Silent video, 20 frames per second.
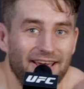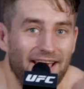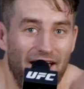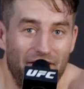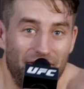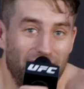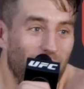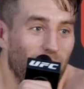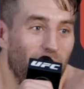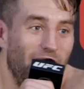
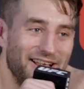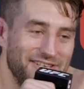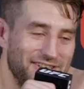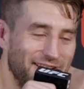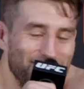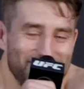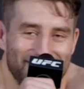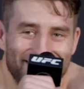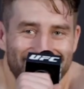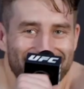And then I watched it.
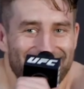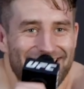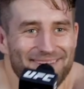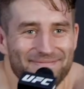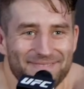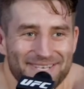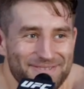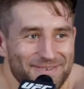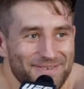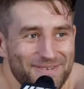I was like,
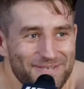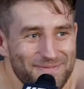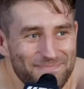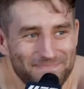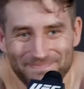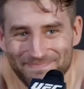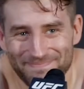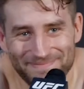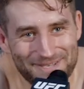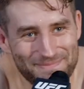damn, this dude
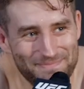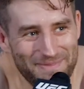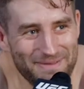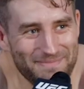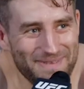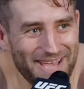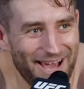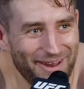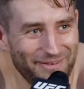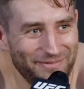just beat
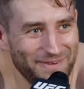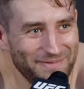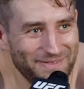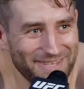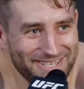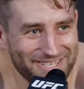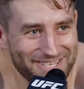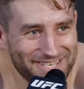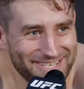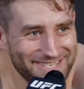me out of
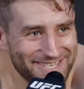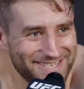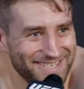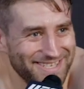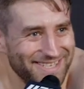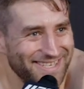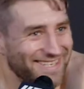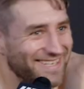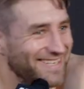50 G's.